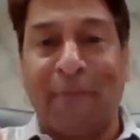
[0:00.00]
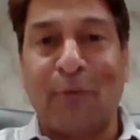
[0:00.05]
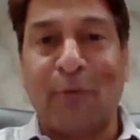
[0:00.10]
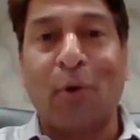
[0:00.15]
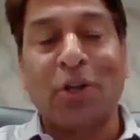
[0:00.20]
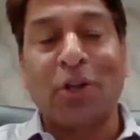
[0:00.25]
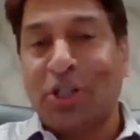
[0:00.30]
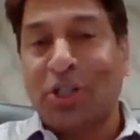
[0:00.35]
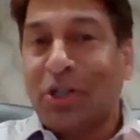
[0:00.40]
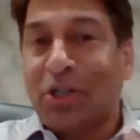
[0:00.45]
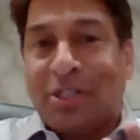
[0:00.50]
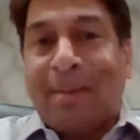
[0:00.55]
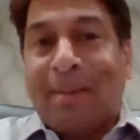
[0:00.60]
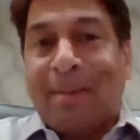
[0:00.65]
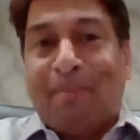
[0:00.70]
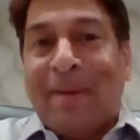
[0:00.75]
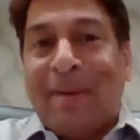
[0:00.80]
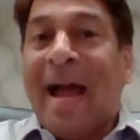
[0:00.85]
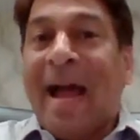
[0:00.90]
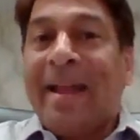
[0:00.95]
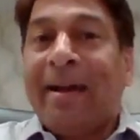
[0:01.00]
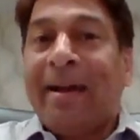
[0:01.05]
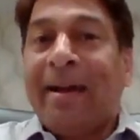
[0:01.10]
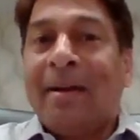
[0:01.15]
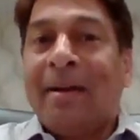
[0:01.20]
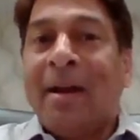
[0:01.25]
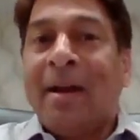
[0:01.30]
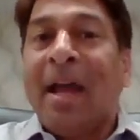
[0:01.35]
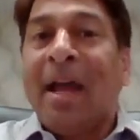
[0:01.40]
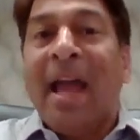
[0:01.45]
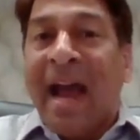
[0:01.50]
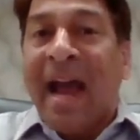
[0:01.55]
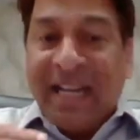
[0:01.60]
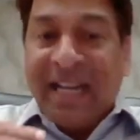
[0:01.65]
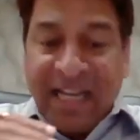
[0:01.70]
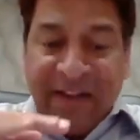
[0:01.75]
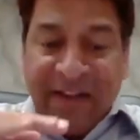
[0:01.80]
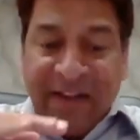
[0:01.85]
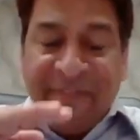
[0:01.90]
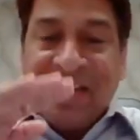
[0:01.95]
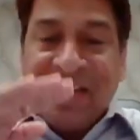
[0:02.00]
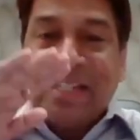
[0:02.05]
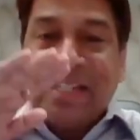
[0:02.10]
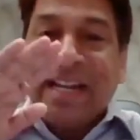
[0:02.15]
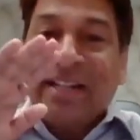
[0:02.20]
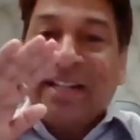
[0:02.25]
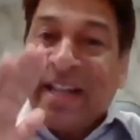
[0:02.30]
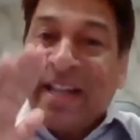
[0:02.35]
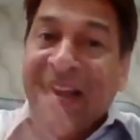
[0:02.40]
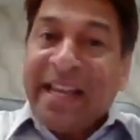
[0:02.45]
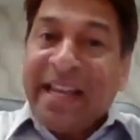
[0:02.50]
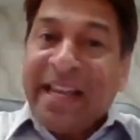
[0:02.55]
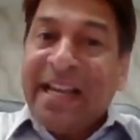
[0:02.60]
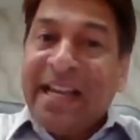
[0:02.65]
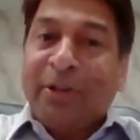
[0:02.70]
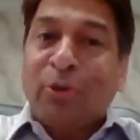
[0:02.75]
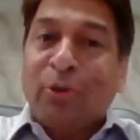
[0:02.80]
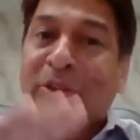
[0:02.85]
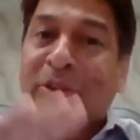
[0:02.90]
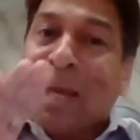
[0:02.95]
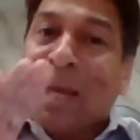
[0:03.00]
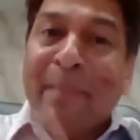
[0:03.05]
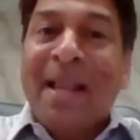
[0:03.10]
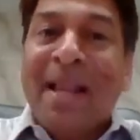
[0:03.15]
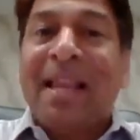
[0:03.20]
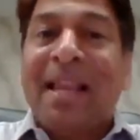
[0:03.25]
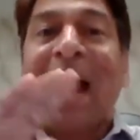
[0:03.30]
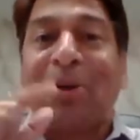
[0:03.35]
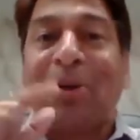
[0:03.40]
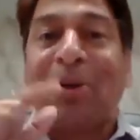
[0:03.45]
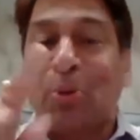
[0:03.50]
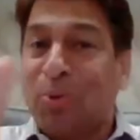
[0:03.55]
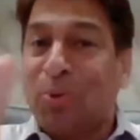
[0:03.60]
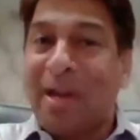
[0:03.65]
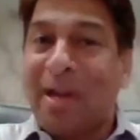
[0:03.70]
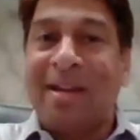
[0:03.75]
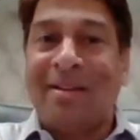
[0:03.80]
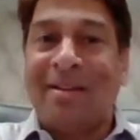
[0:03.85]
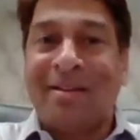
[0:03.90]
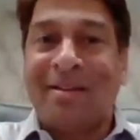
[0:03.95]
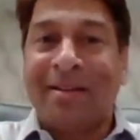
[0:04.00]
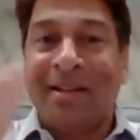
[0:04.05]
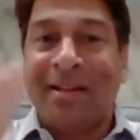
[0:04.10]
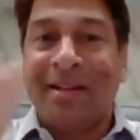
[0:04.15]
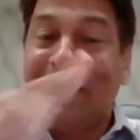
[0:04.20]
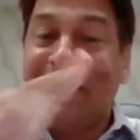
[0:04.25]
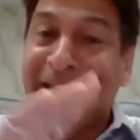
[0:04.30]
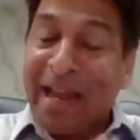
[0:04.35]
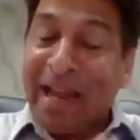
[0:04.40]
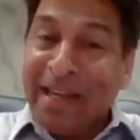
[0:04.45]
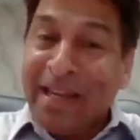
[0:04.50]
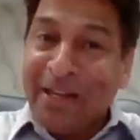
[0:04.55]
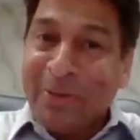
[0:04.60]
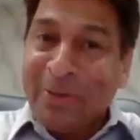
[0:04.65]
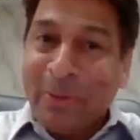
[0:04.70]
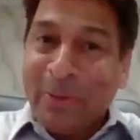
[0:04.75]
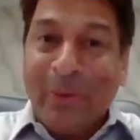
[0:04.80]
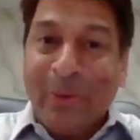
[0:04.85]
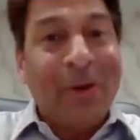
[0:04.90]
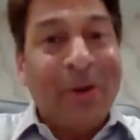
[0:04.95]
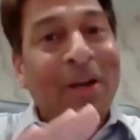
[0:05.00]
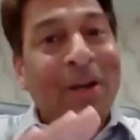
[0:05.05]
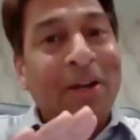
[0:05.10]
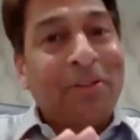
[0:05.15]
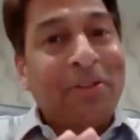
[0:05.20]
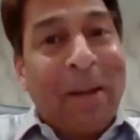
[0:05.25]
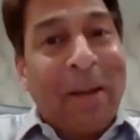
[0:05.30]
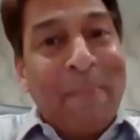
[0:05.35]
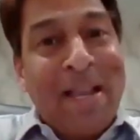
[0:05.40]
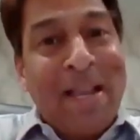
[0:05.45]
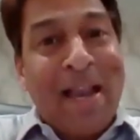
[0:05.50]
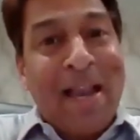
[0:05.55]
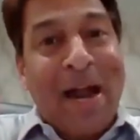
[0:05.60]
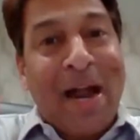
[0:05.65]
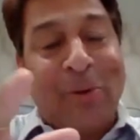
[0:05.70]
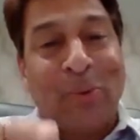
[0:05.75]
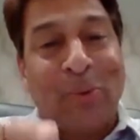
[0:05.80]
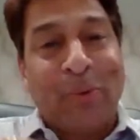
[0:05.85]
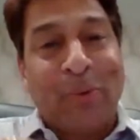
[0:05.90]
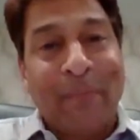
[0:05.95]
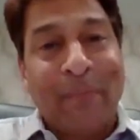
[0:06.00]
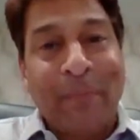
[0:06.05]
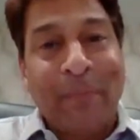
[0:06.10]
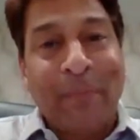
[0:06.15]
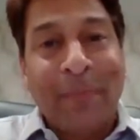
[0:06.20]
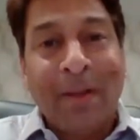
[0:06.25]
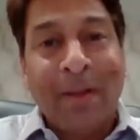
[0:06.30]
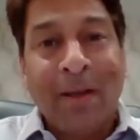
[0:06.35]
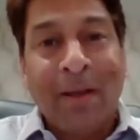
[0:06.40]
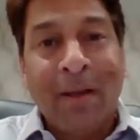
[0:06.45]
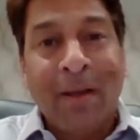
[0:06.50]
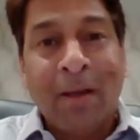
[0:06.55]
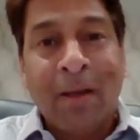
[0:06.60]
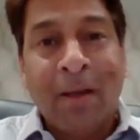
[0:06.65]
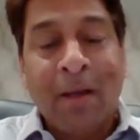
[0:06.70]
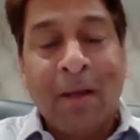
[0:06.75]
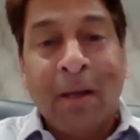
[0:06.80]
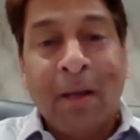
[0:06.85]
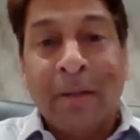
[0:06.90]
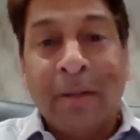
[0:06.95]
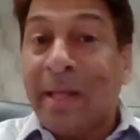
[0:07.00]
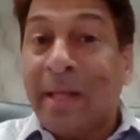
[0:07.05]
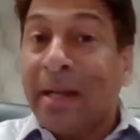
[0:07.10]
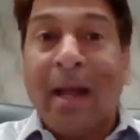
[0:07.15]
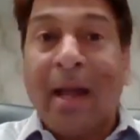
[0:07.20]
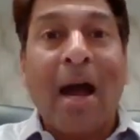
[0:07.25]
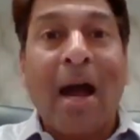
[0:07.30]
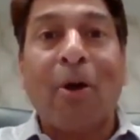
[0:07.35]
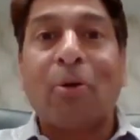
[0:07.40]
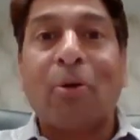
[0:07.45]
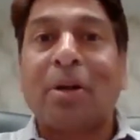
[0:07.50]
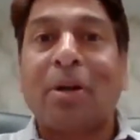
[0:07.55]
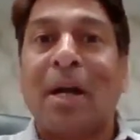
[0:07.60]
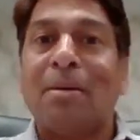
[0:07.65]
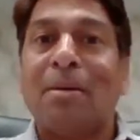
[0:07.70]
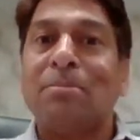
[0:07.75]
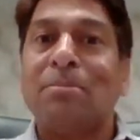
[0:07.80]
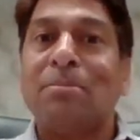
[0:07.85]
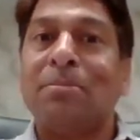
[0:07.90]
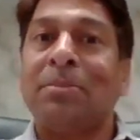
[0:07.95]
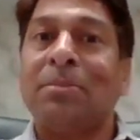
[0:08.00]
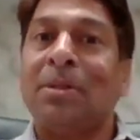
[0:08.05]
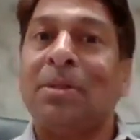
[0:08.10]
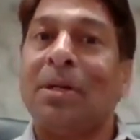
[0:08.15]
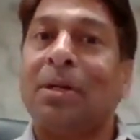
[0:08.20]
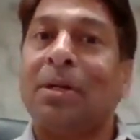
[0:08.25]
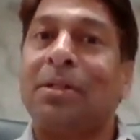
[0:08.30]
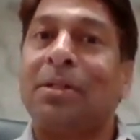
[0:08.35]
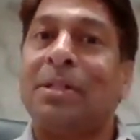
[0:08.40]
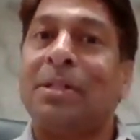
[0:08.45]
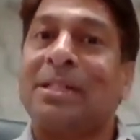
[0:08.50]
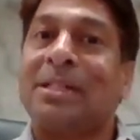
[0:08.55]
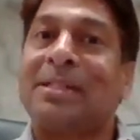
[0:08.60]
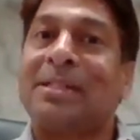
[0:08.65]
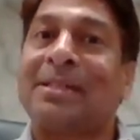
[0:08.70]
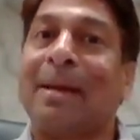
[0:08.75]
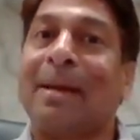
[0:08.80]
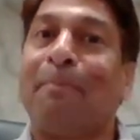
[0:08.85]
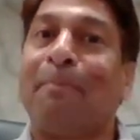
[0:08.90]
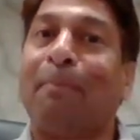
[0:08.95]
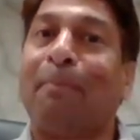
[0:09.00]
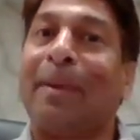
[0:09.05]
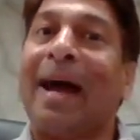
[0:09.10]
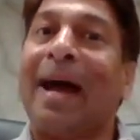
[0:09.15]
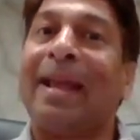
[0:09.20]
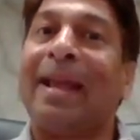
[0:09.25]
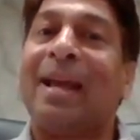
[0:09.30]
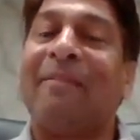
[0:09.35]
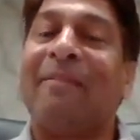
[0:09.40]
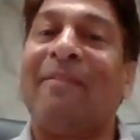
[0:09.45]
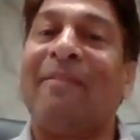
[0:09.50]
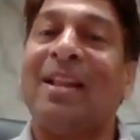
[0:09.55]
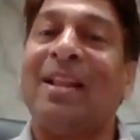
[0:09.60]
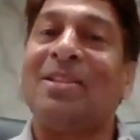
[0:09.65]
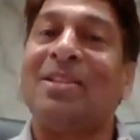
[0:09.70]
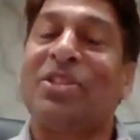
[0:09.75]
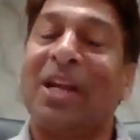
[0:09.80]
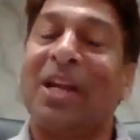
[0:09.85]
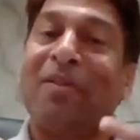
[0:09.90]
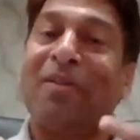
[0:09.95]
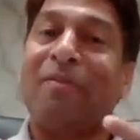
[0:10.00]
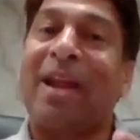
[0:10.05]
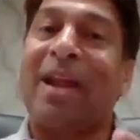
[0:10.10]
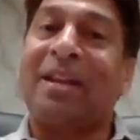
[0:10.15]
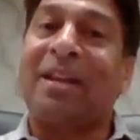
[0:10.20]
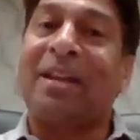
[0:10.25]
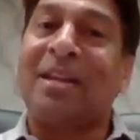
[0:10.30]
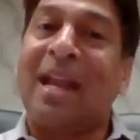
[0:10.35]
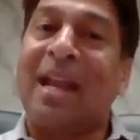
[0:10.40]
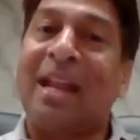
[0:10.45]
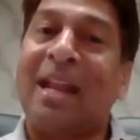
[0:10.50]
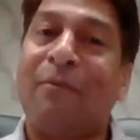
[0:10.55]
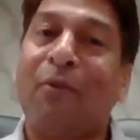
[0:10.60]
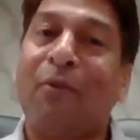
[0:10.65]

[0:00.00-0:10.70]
Of course, your supplier, and he will say Delhi to Tamil Nadu, right? Delhi to Tamil Nadu. Then how come this supplier will generate